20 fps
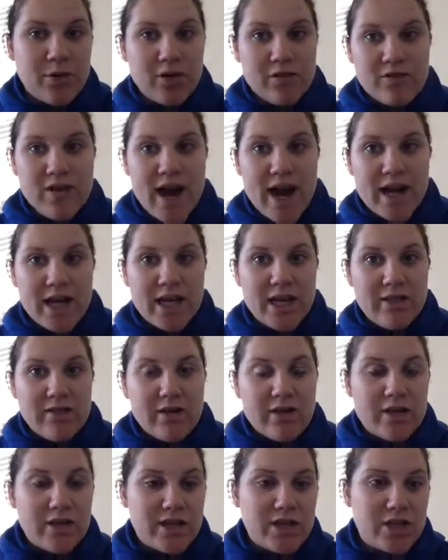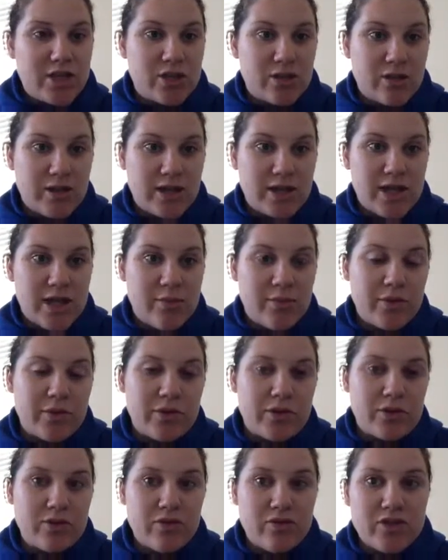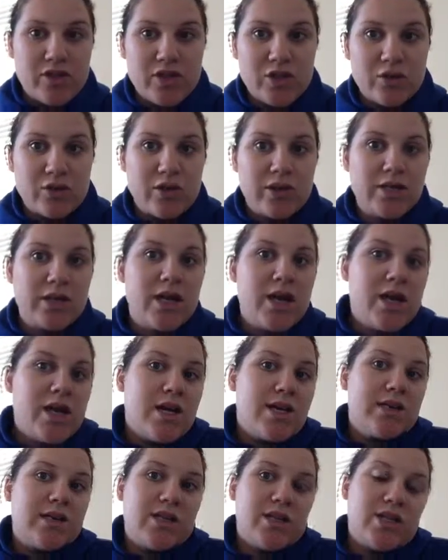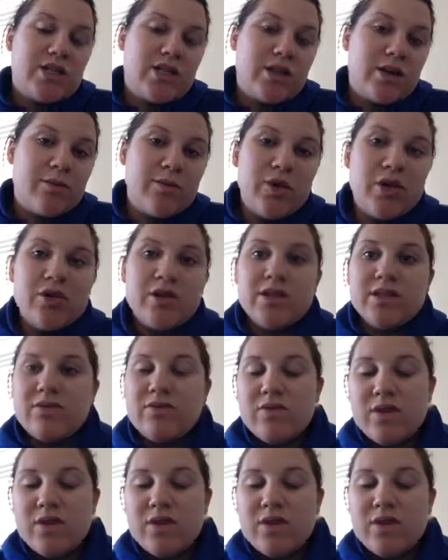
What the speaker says: providing even additional examples through visuals such as computers,